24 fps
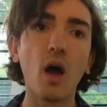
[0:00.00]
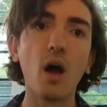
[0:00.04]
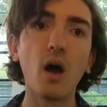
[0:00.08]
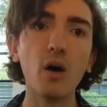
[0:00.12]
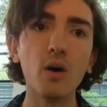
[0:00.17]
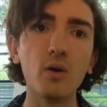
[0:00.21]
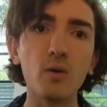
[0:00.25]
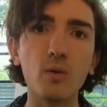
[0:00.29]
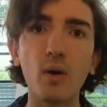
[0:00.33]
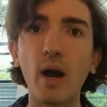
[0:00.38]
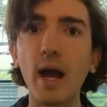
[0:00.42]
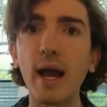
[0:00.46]

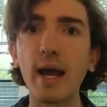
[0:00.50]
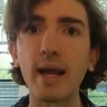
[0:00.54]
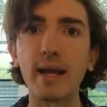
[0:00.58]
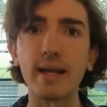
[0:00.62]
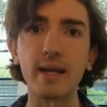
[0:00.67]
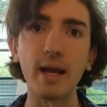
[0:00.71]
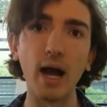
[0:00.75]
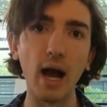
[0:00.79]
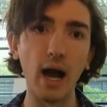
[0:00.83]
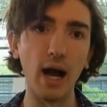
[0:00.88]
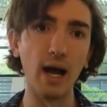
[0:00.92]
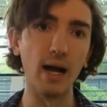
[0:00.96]
Oh, hey,
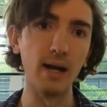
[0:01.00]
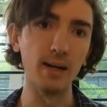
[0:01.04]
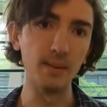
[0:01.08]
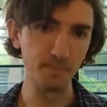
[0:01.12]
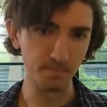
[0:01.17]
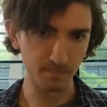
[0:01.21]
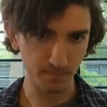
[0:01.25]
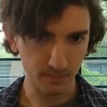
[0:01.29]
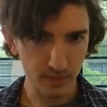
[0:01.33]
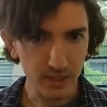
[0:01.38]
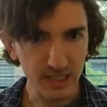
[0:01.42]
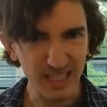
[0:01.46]

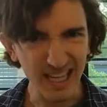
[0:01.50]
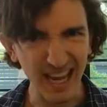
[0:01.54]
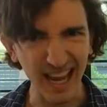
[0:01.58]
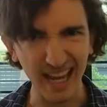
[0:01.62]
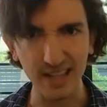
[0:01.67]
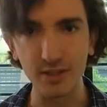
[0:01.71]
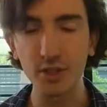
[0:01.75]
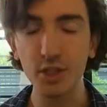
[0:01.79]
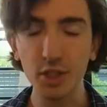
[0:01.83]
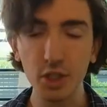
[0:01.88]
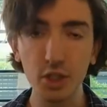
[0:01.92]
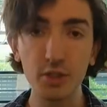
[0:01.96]
um, yeah,
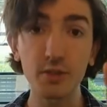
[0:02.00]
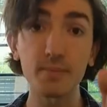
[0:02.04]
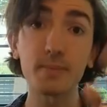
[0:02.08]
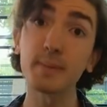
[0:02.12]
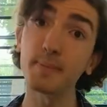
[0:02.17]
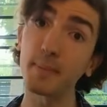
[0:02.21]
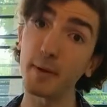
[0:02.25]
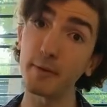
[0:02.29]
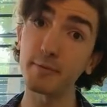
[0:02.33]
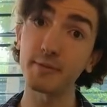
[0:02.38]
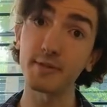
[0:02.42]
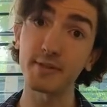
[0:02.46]
just because I'm
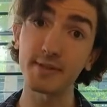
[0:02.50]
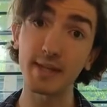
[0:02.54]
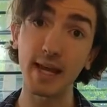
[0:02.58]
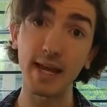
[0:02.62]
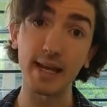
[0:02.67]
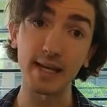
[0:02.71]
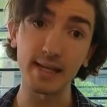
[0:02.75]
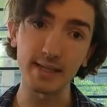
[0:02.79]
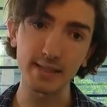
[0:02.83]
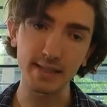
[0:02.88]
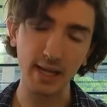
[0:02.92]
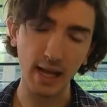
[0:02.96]
supposed to say
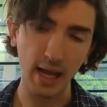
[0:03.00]
it,